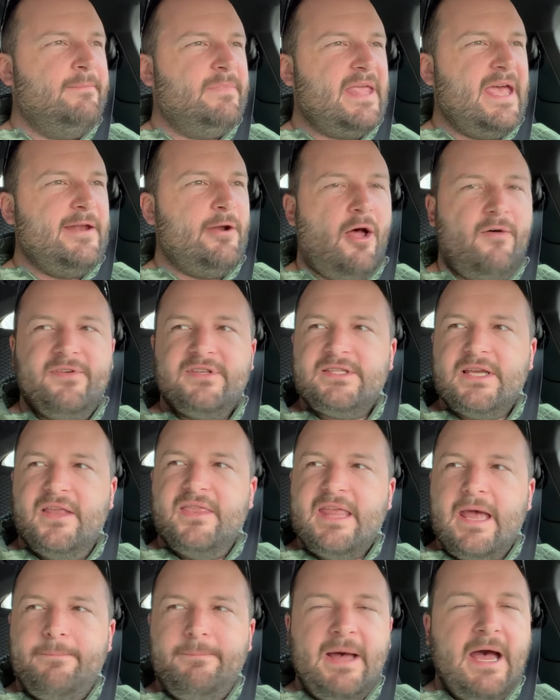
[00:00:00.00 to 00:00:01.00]
And all of a sudden
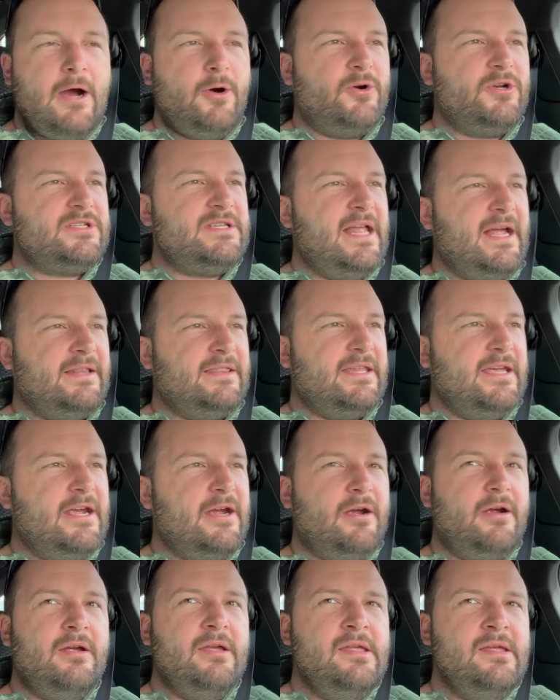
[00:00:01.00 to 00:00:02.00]
that power is not
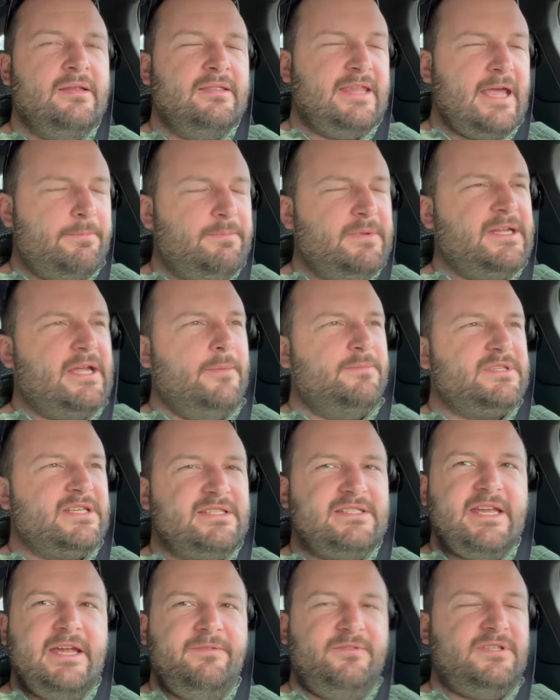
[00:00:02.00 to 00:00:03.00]
there. That becomes a
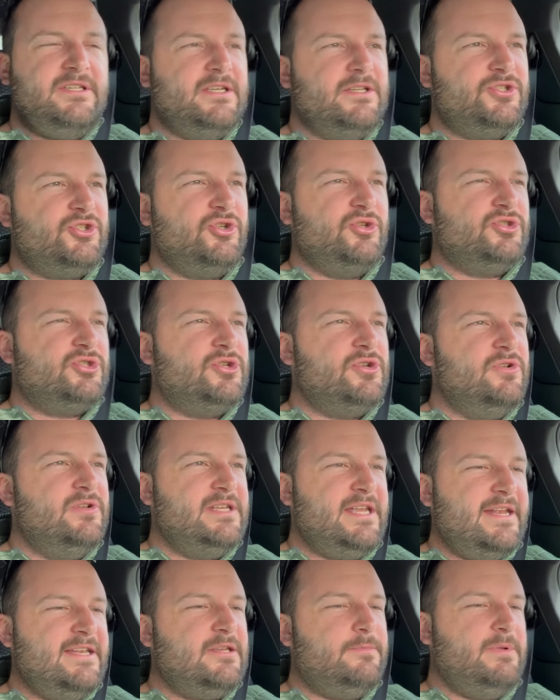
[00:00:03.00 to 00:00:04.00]
safety issue. So you
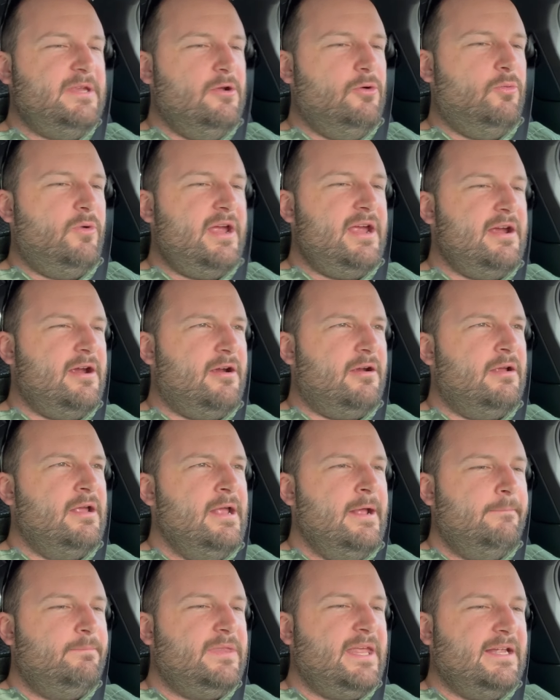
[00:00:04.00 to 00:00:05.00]
need to be aware
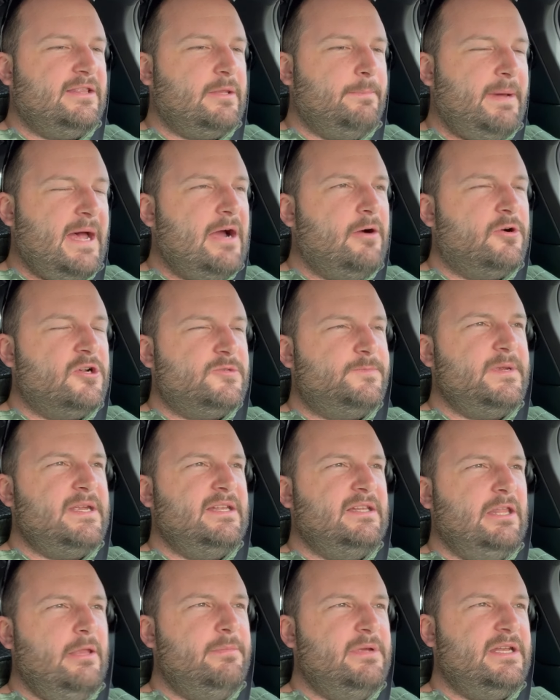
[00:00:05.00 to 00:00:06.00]
that the power is being
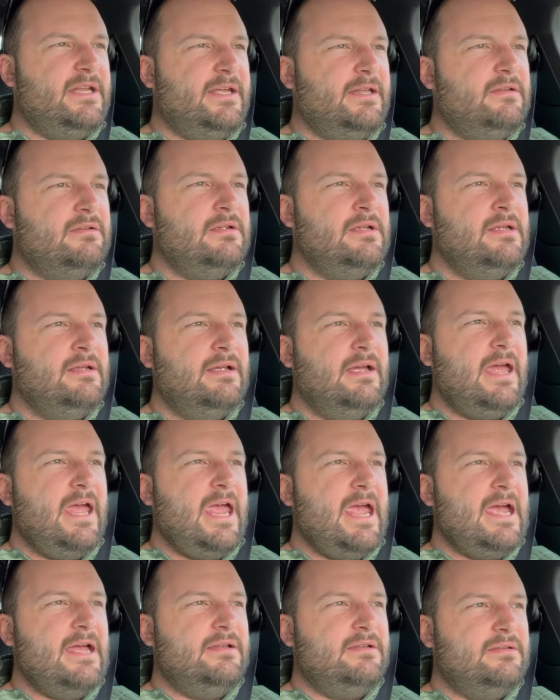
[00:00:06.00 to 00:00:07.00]
limited
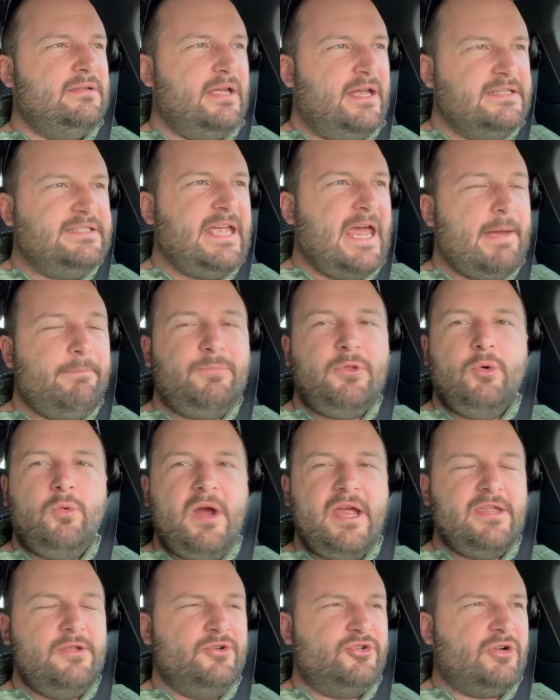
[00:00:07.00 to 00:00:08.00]
and adapt the way
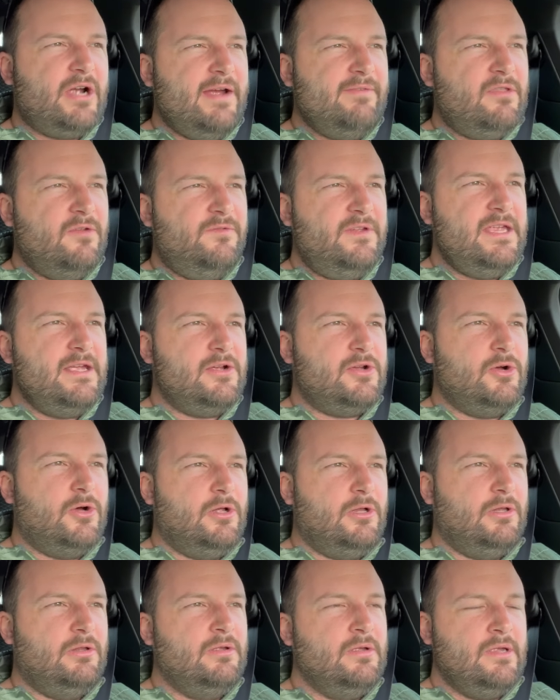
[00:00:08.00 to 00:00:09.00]
you drive the
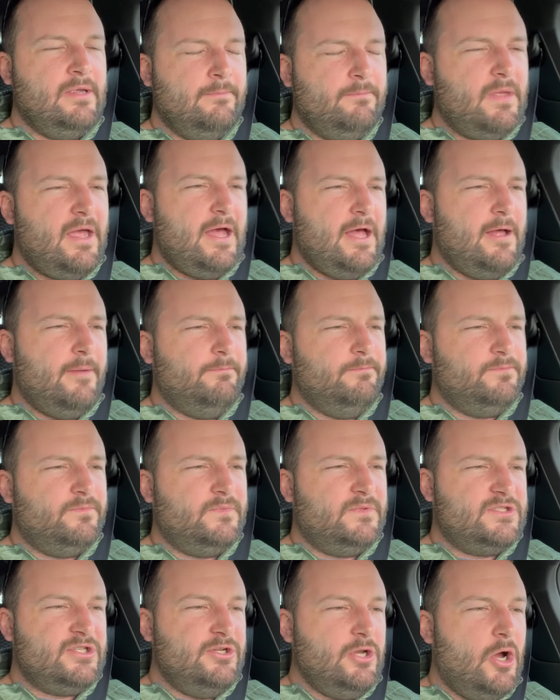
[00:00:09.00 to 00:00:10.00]
vehicle
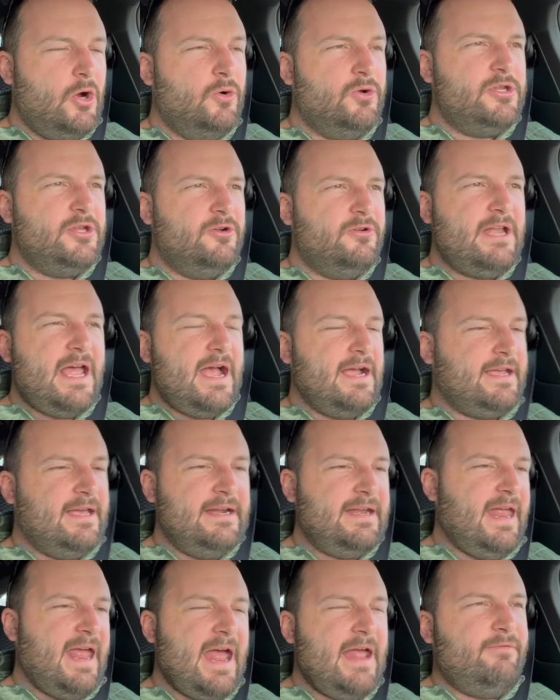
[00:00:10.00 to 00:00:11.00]
um, to know you're not going
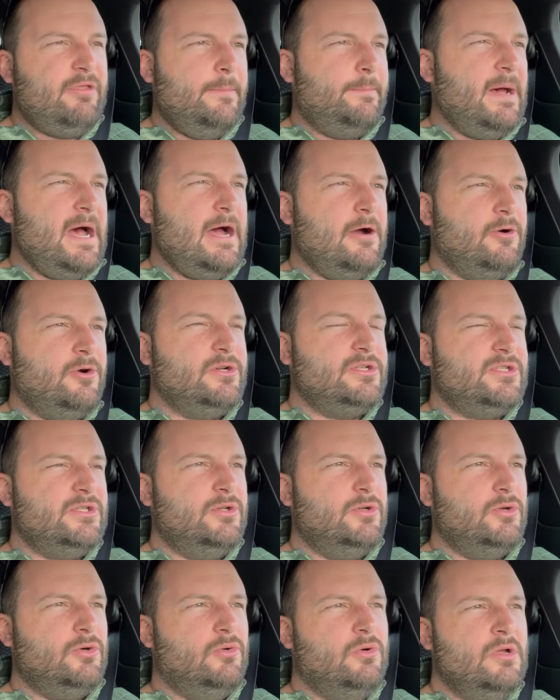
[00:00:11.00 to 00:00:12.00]
to have the power
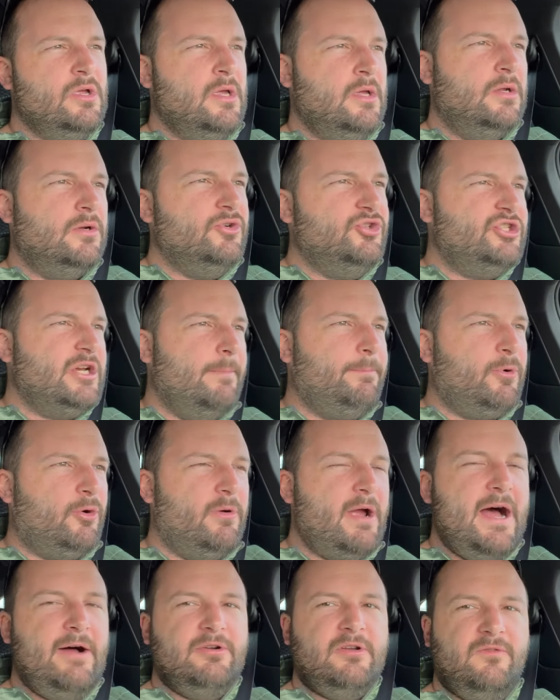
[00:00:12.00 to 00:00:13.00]
to jump
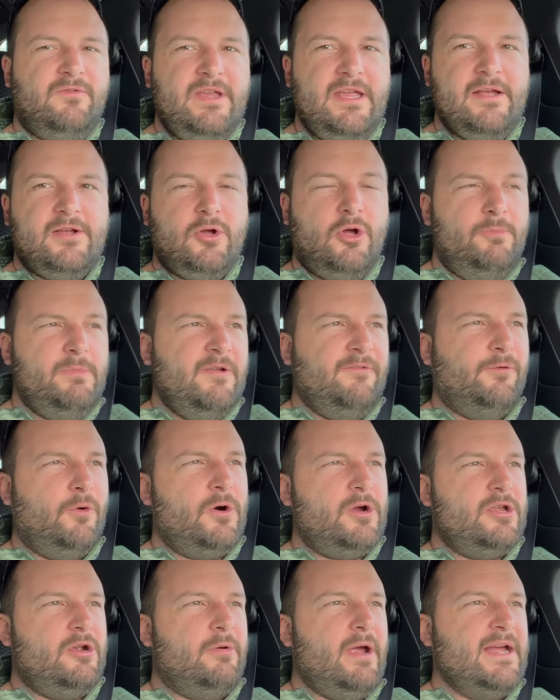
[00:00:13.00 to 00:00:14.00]
around a vehicle
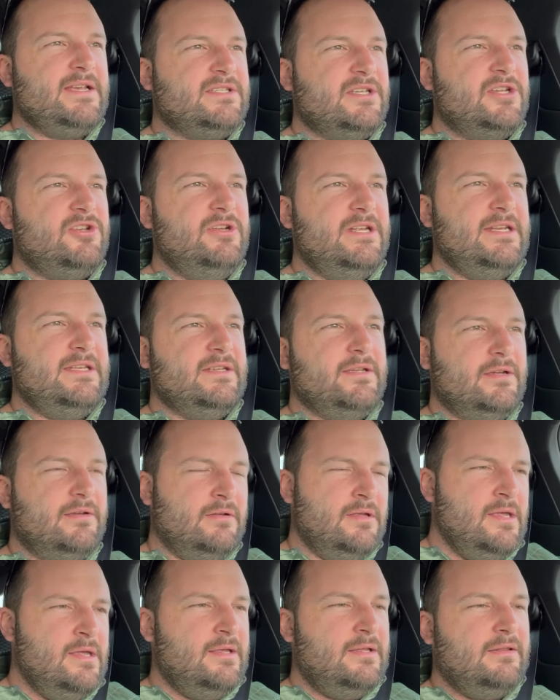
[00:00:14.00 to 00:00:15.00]
before your exit. You need to
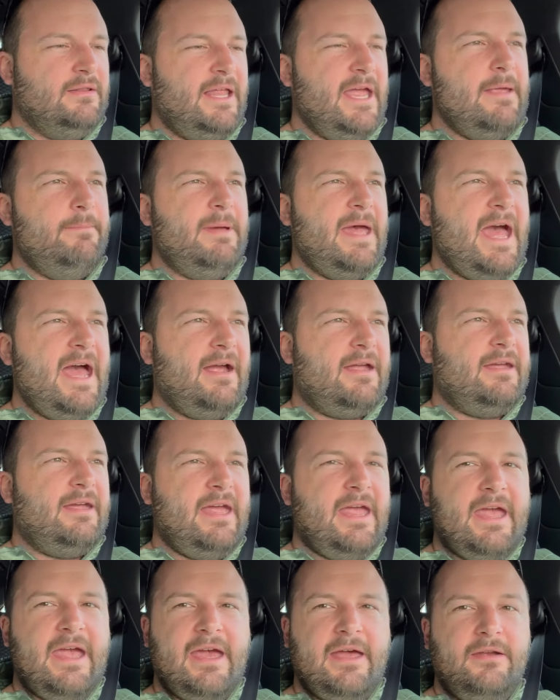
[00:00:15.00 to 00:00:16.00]
lay back
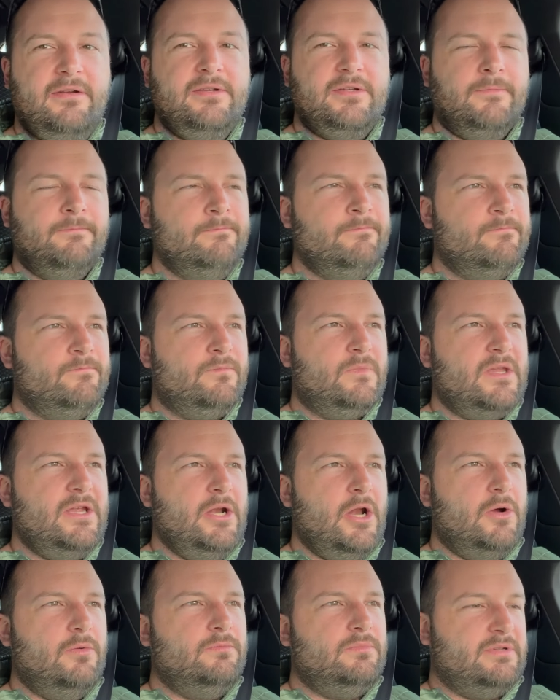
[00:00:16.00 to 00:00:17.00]
and, you
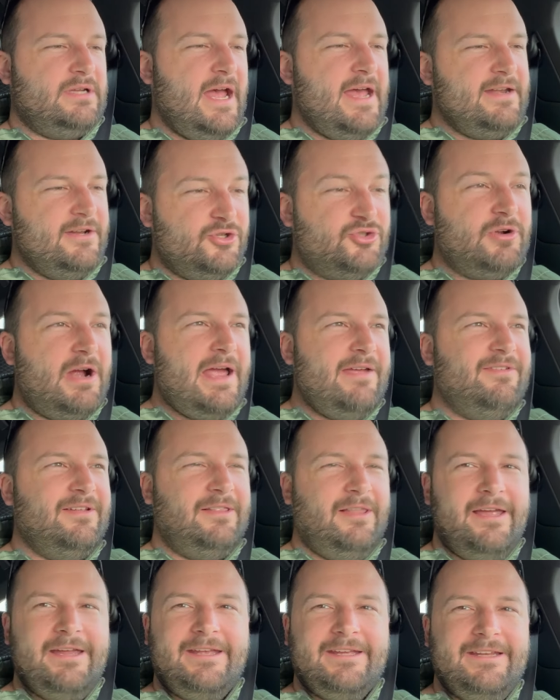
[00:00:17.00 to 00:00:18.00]
know, kind of drive it
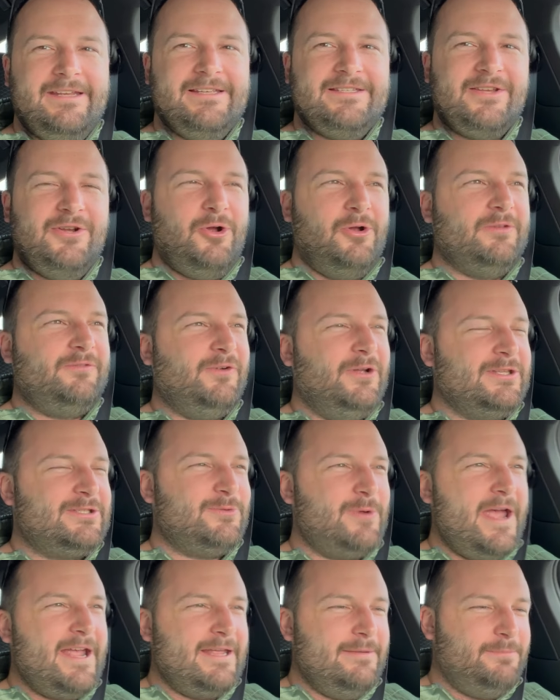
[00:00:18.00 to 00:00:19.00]
like it is an old
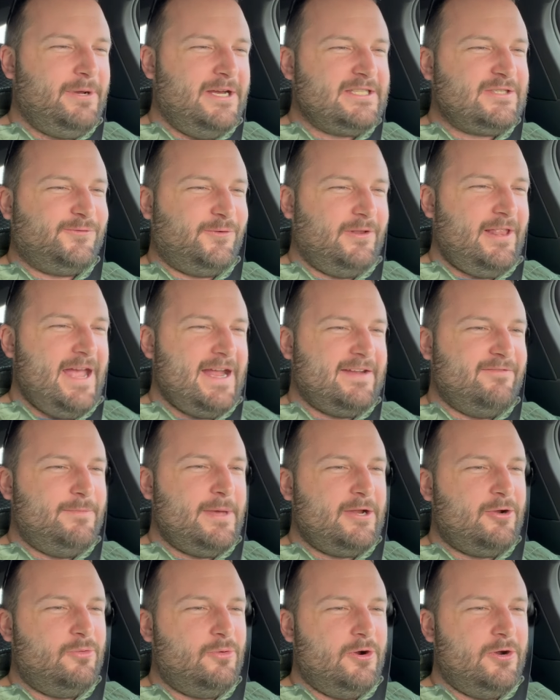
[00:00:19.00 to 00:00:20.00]
Volkswagen bus, for lack of a
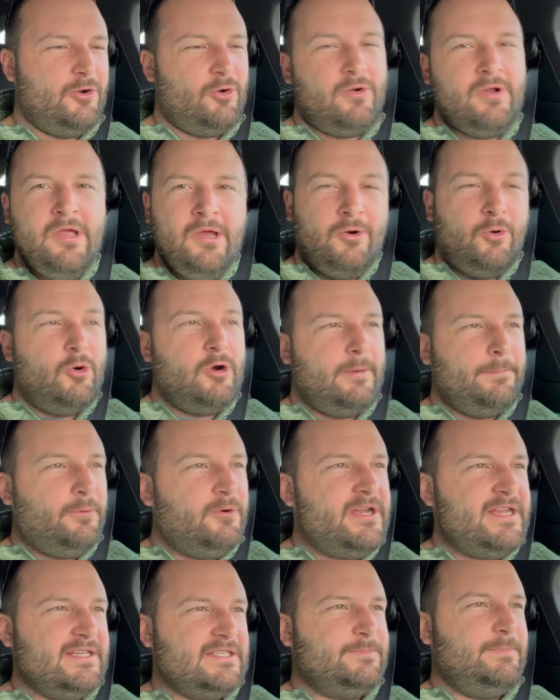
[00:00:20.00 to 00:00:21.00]
better word, or, or a
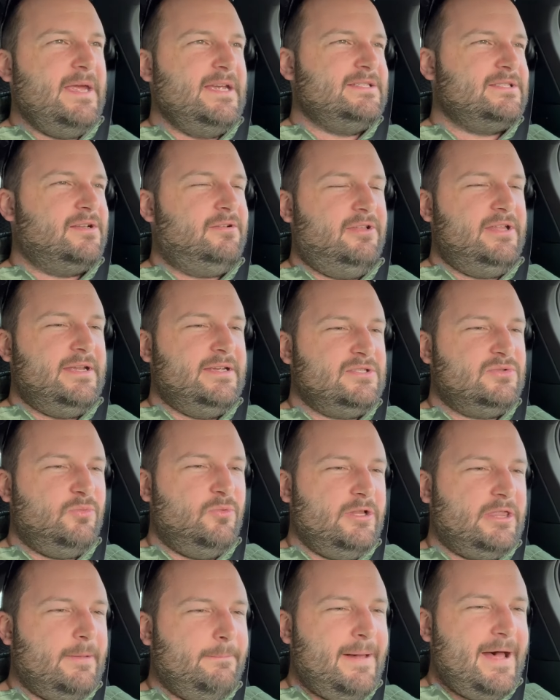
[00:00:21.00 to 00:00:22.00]
Prius, basically, is
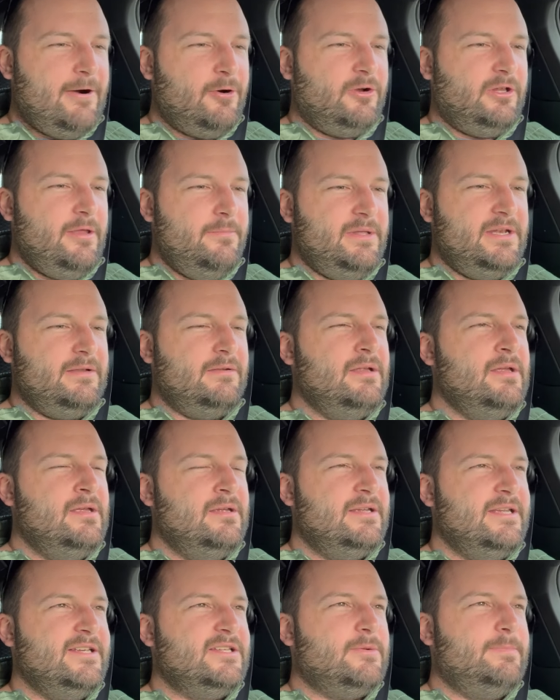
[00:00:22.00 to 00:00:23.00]
what the power limit
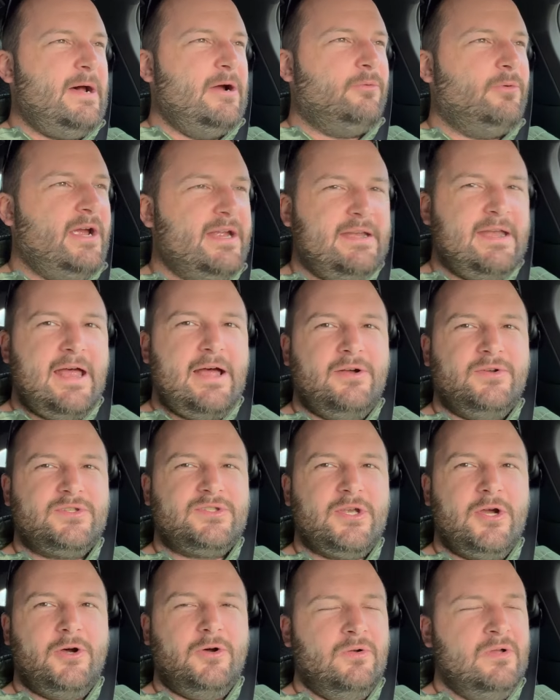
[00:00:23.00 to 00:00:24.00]
is about right now.
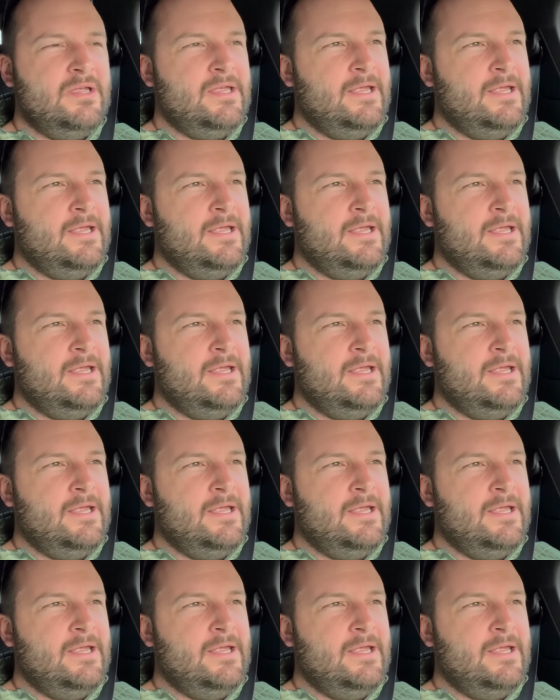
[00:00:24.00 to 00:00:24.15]
So